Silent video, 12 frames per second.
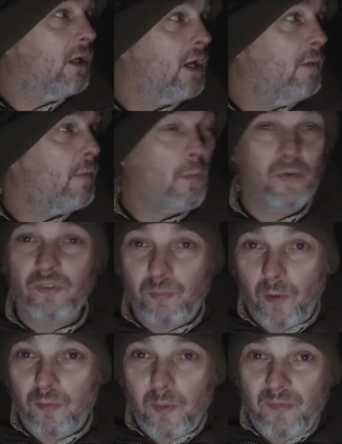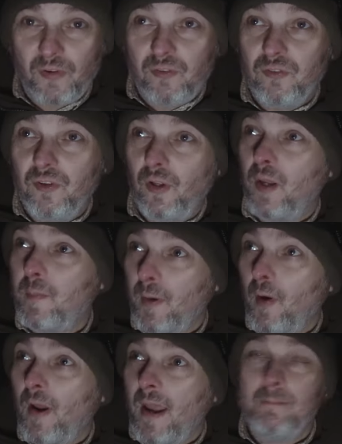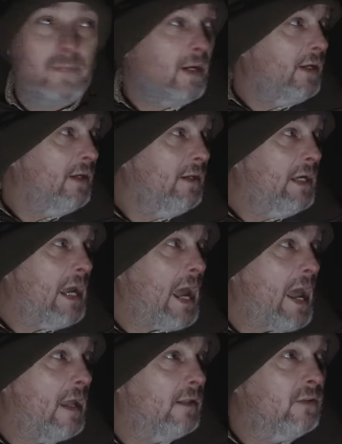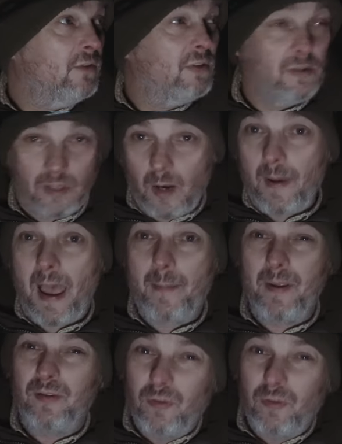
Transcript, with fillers: I wasn't supposed to be fishing tonight, but I am, and I'm happy.